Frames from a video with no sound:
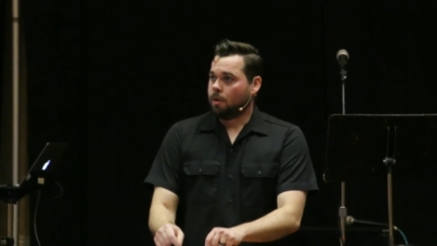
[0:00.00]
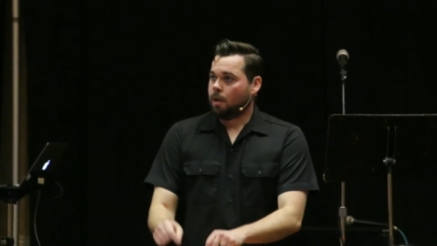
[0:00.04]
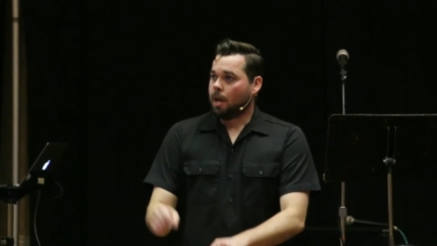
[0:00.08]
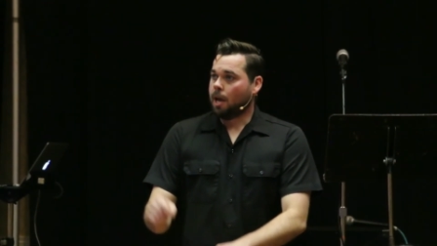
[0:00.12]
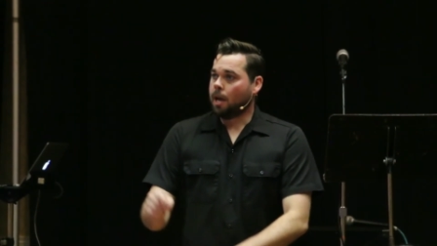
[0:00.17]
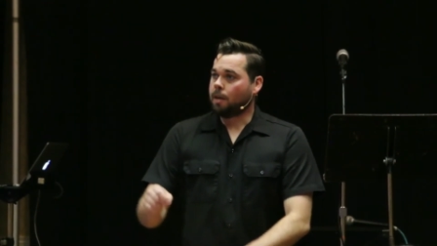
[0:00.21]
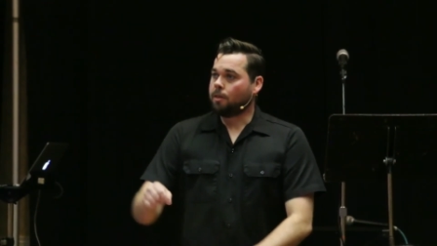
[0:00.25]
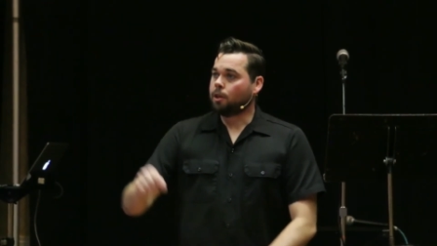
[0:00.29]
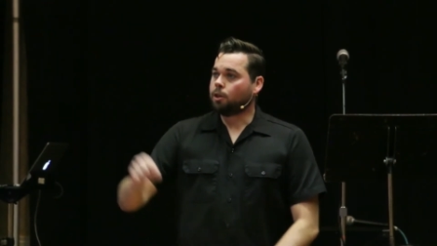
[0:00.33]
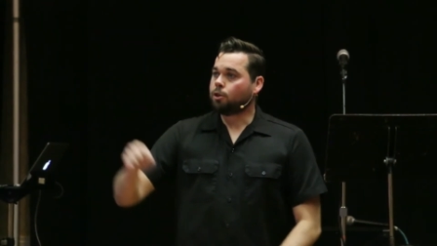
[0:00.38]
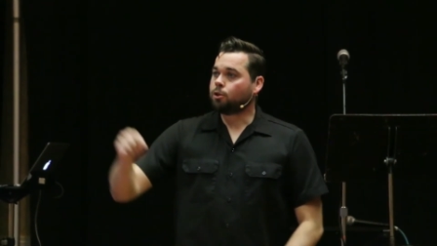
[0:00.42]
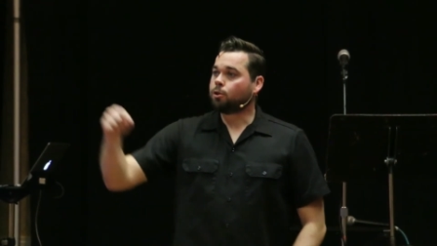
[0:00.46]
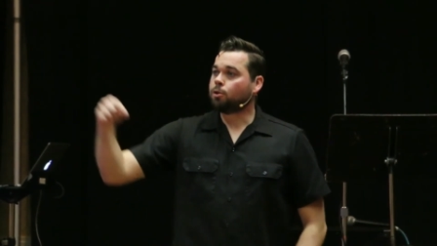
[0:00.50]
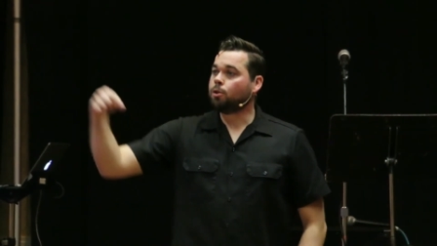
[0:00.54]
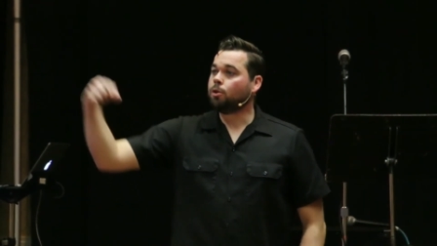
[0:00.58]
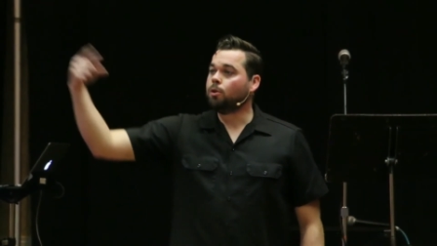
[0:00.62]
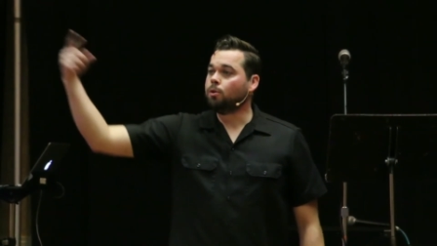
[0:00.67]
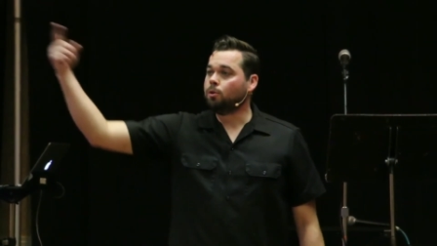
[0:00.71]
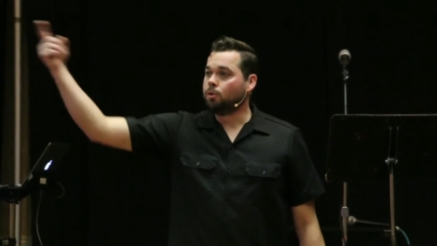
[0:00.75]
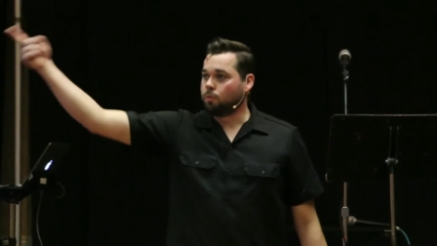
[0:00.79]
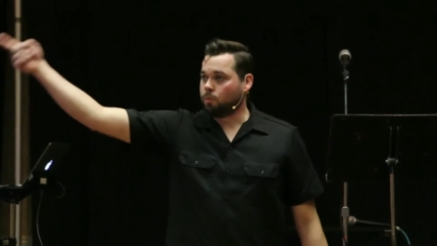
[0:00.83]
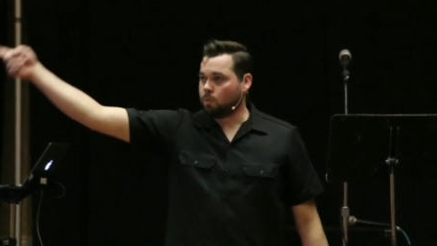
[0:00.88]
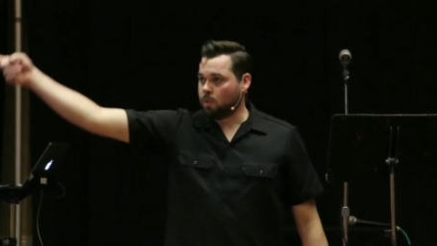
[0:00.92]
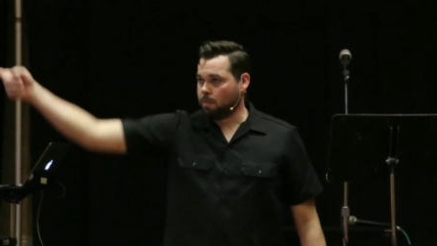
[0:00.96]
and the
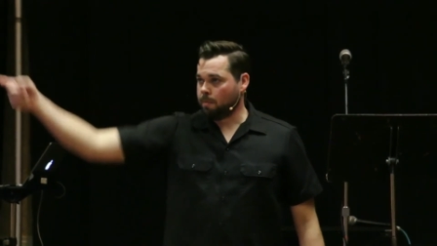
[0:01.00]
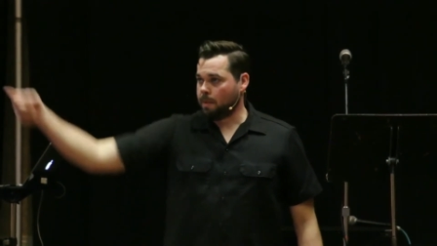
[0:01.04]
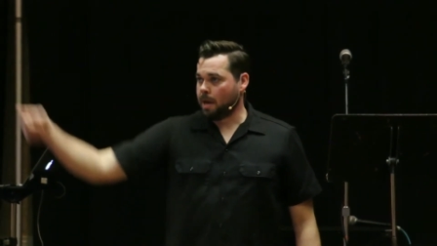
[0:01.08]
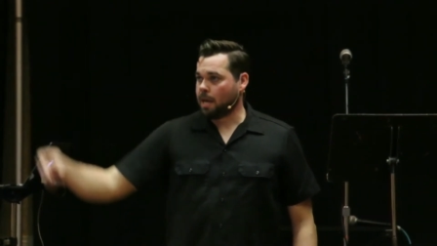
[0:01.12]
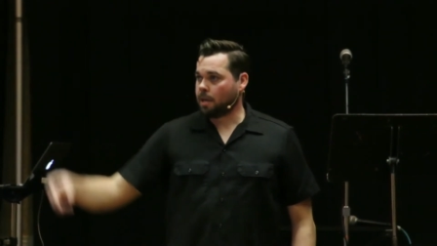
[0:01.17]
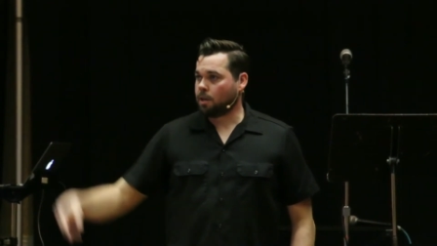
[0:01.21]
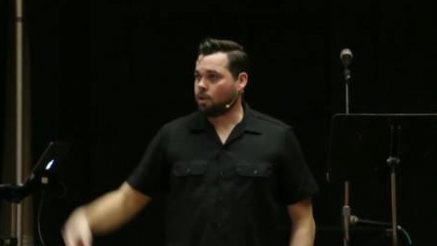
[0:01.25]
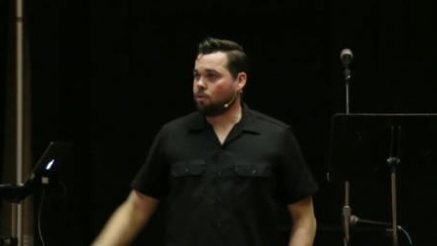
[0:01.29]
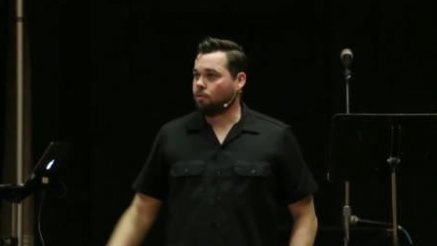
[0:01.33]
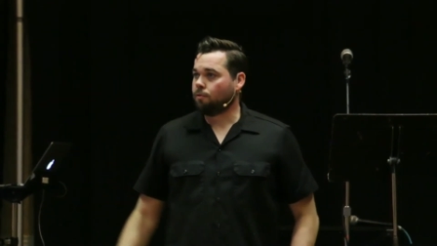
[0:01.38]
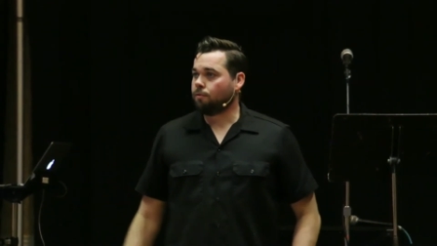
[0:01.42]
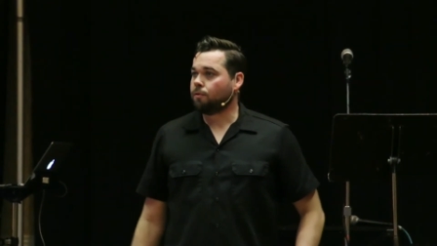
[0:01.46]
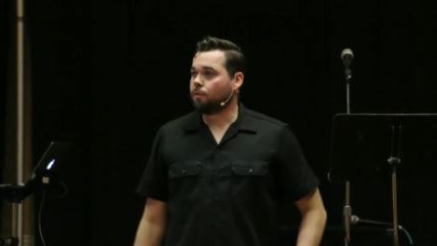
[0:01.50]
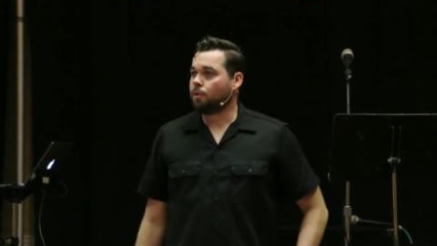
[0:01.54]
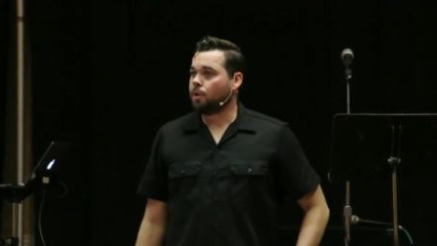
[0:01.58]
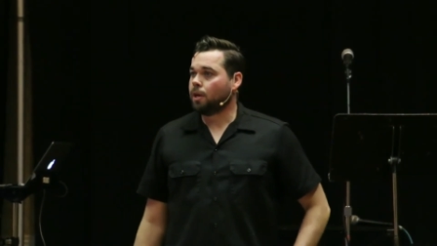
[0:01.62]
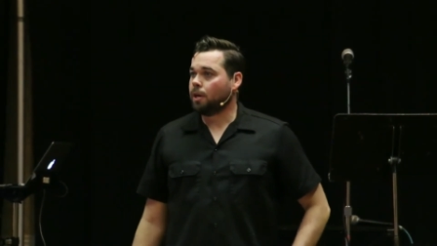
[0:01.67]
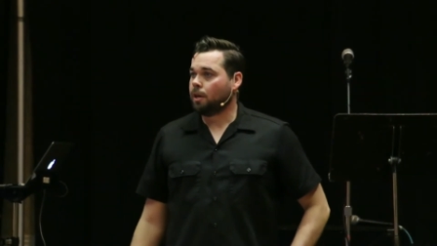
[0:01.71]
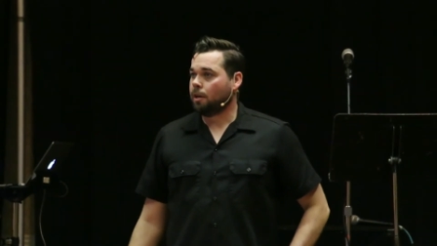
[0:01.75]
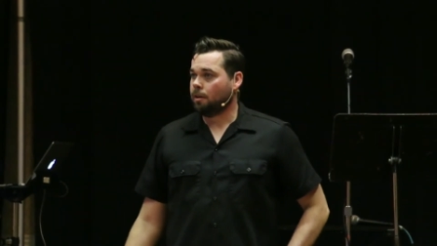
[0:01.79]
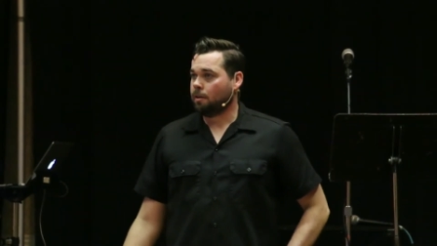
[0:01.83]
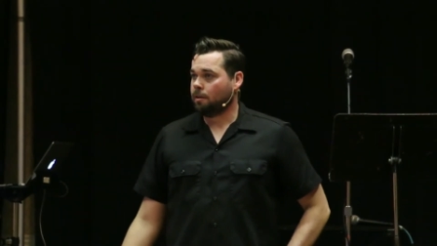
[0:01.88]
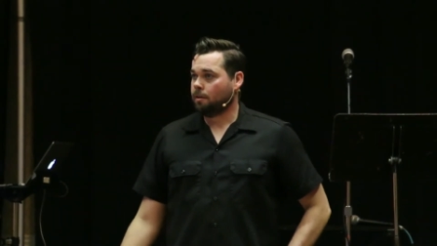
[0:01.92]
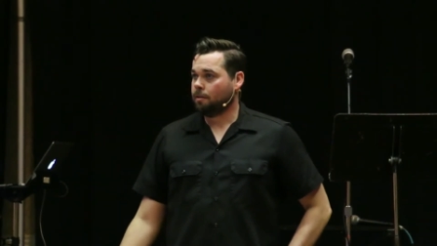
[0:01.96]
truth will make you
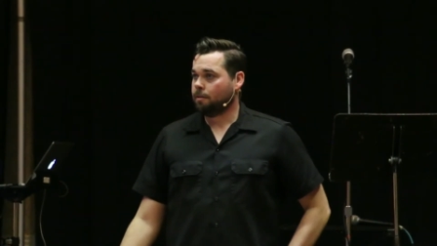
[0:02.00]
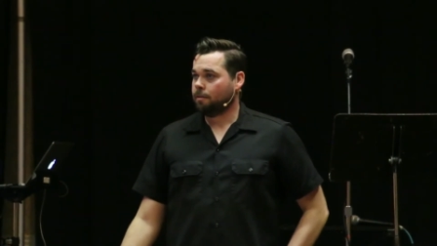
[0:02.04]
free.